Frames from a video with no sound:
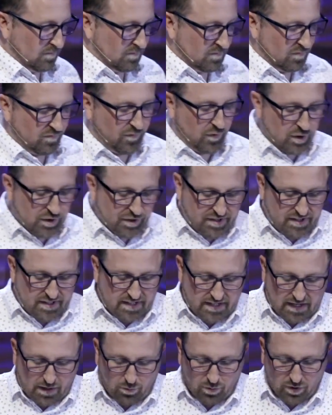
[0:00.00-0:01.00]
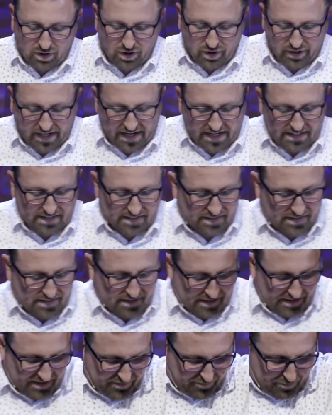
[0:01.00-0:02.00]
First thing I want to look at
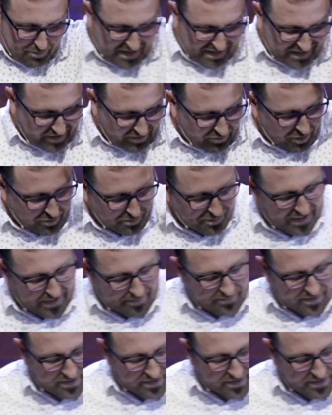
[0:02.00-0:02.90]
is missing from Samson's